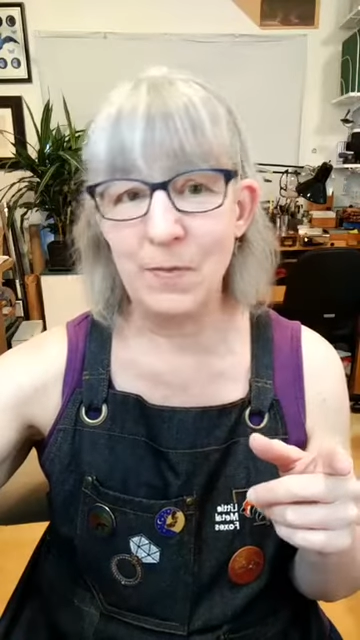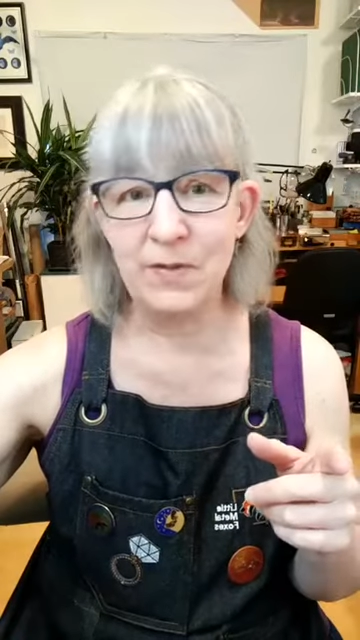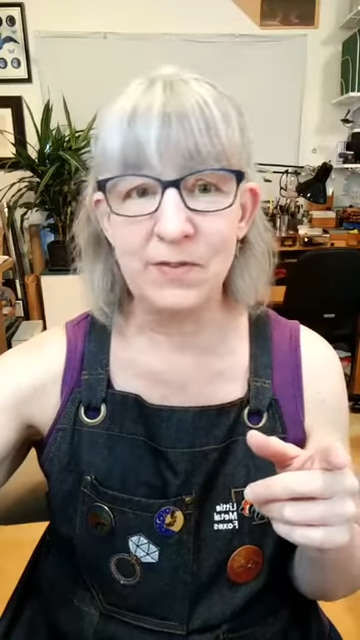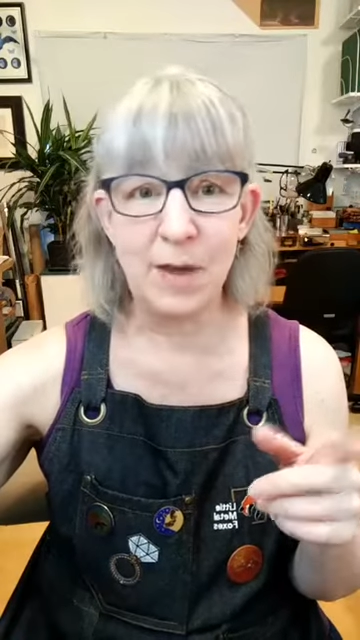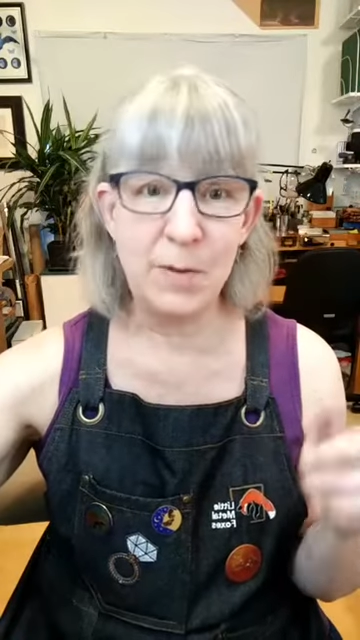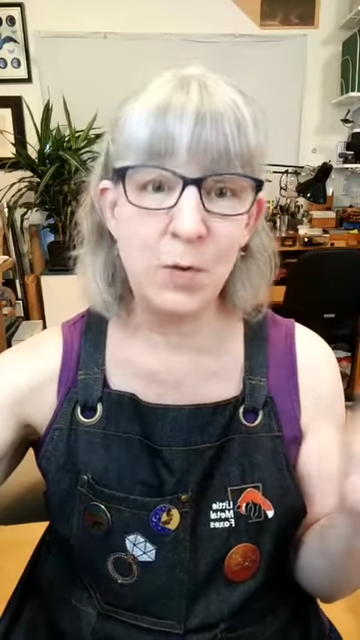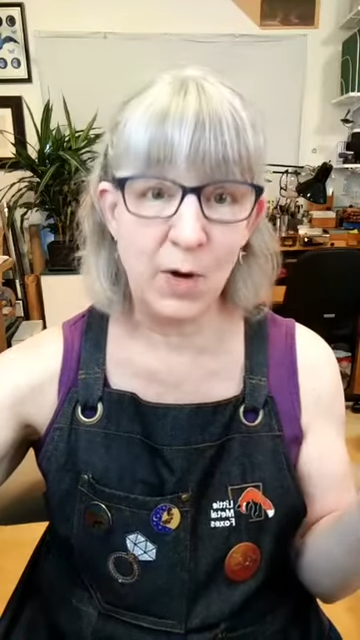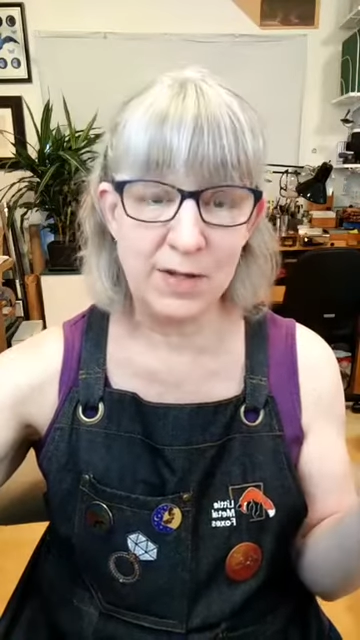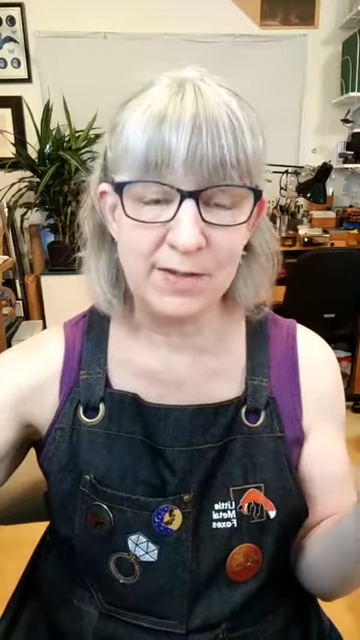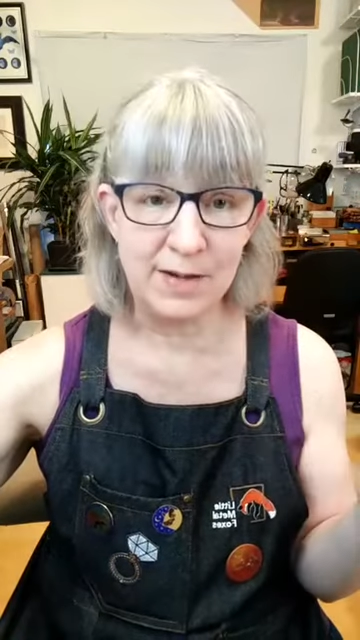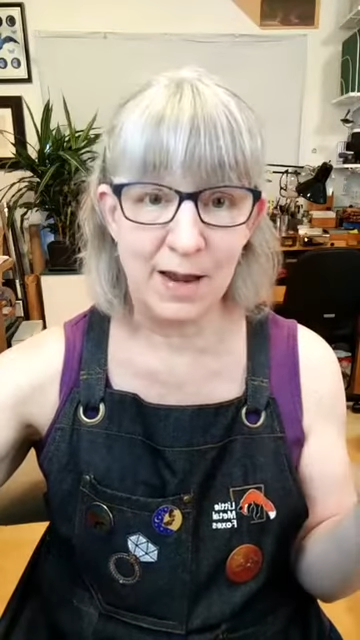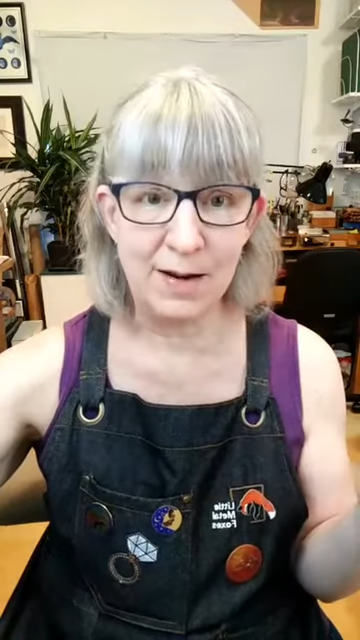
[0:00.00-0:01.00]
this coming
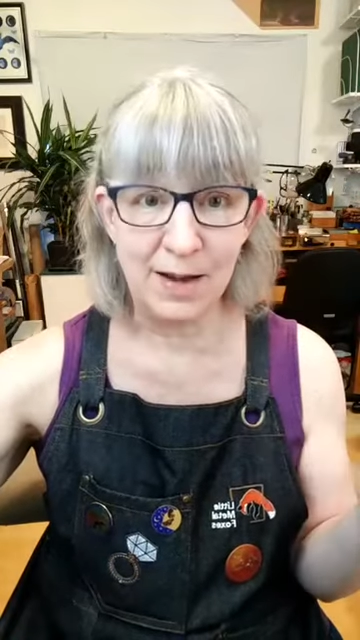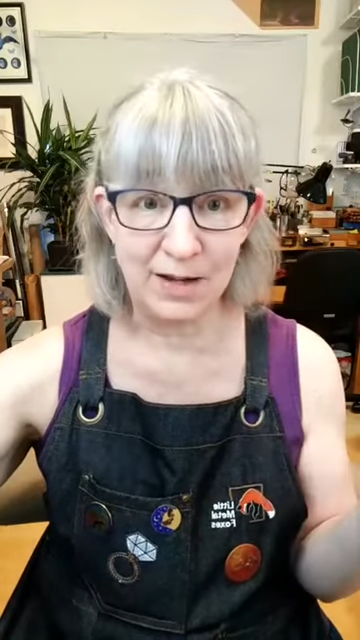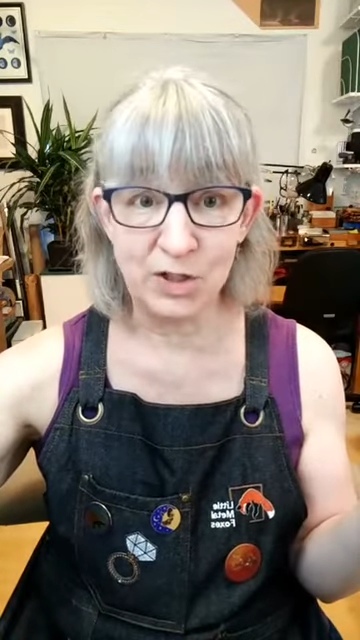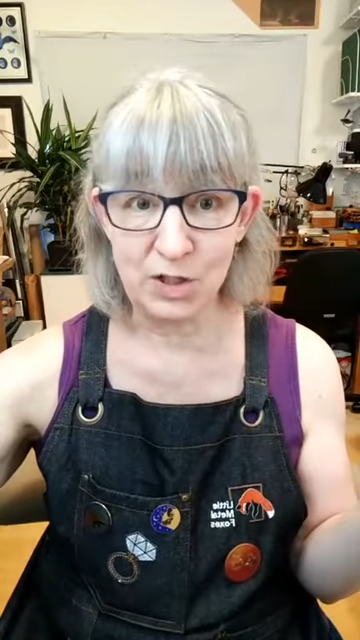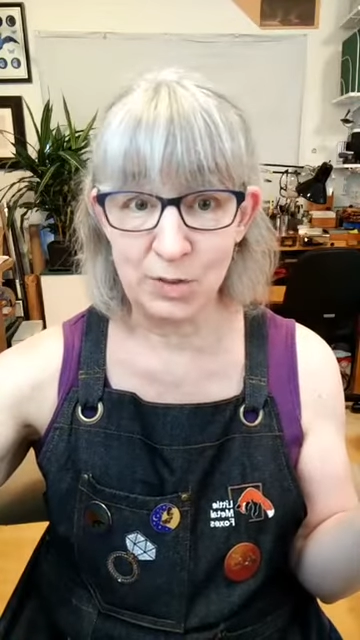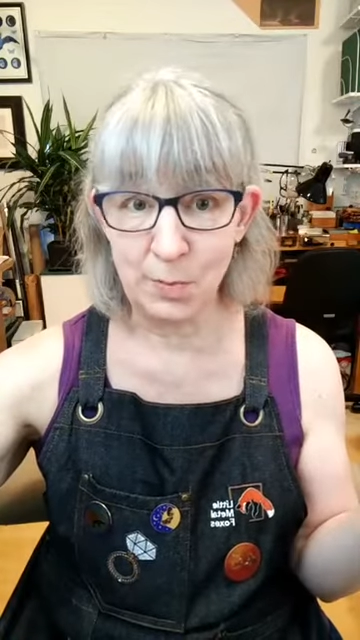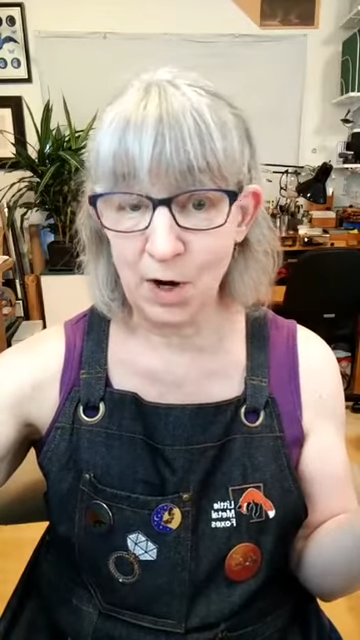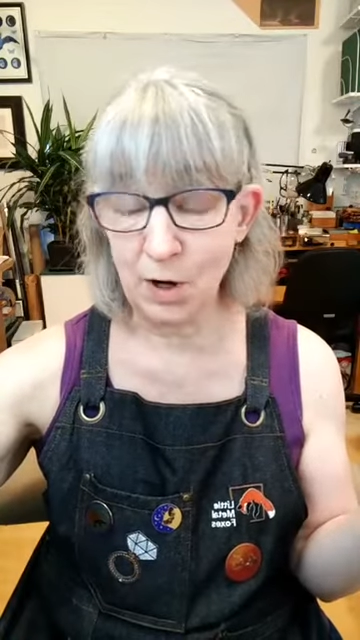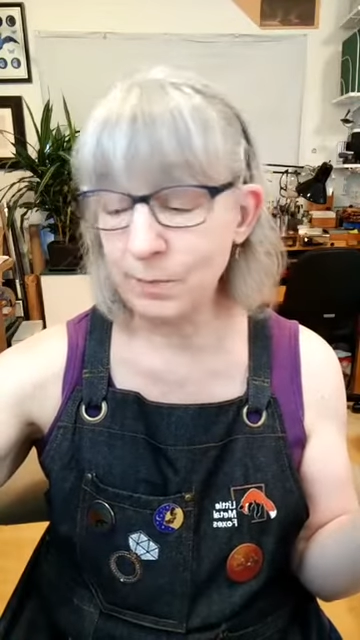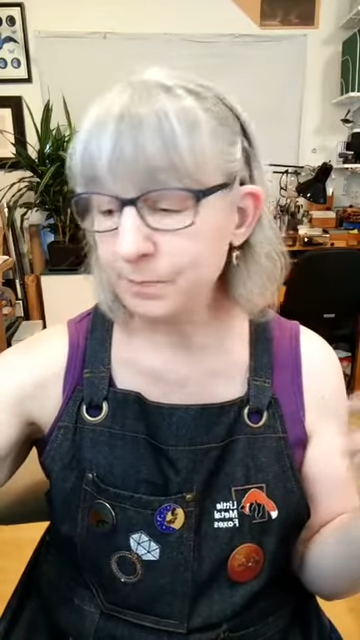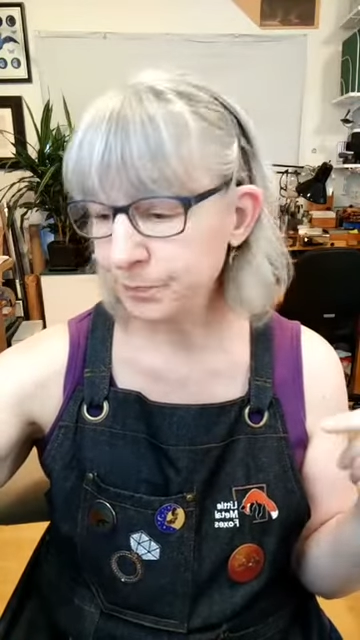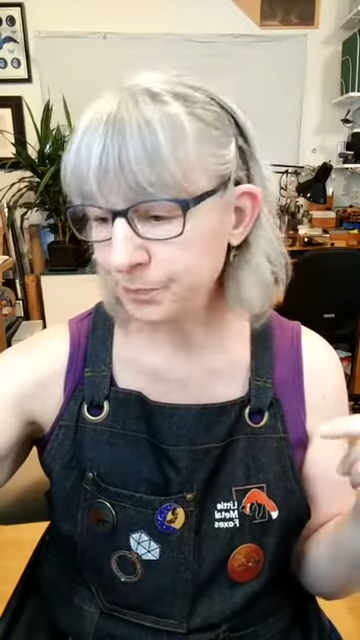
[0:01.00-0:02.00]
Wednesday, actually
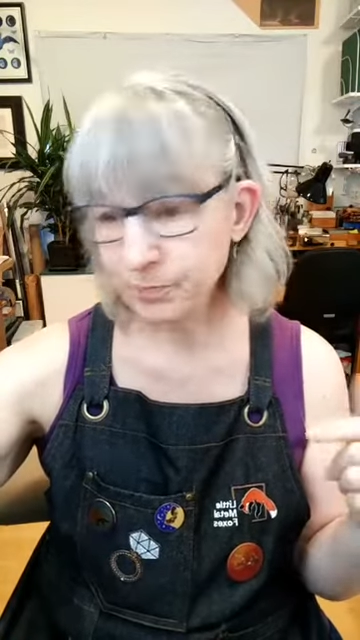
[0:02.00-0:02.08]
tomorrow.